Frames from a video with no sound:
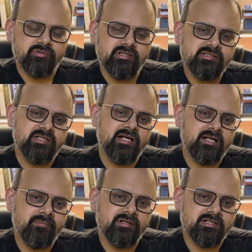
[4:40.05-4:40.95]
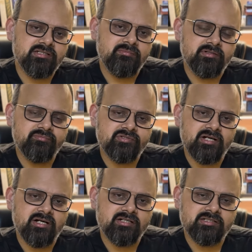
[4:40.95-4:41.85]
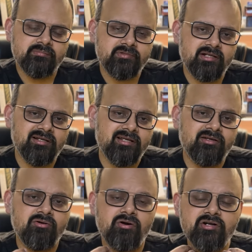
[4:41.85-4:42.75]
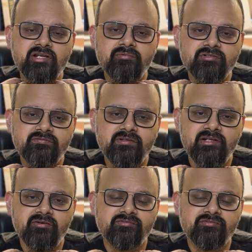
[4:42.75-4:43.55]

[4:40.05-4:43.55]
These atypical symptoms are something like continuous feeling of